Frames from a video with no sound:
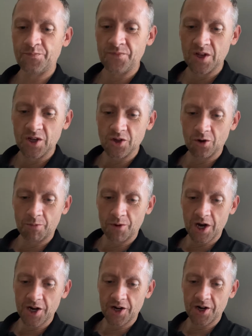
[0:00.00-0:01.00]
So
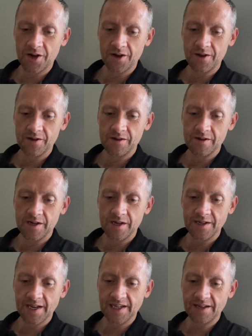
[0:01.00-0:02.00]
Browner, Dark
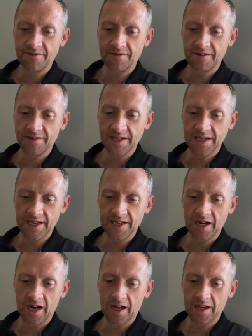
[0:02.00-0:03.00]
1958.
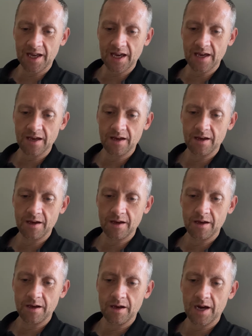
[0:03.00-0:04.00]
Ali. No,
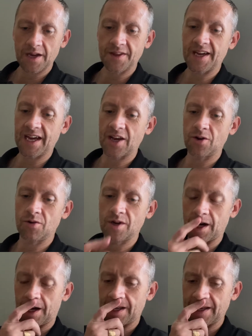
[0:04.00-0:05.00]
I'm not I think I know who
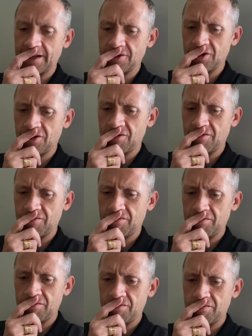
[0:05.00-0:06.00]
Ali No. I'm not
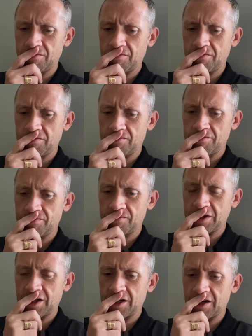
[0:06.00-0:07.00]
getting invited, by the way.
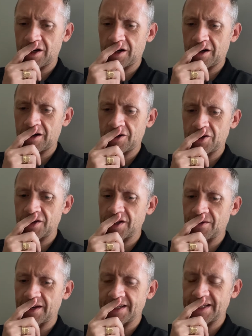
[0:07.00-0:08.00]
Uh, there's only
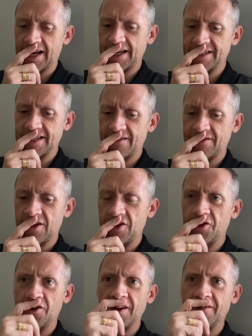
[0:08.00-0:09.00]
20 seconds left.
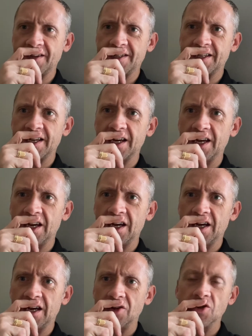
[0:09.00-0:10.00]
Three of us?
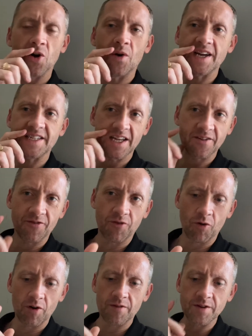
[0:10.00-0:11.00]
No, I said
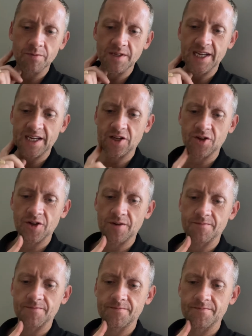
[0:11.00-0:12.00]
four of us would take to do
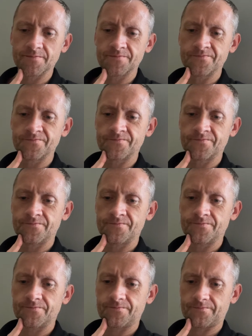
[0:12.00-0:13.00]
it. Well,
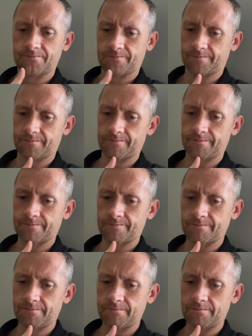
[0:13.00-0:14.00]
fighting types, that's
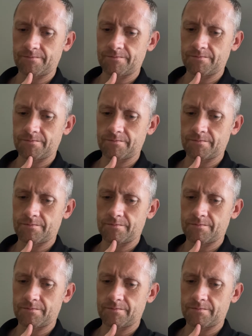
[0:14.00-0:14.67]
good against it.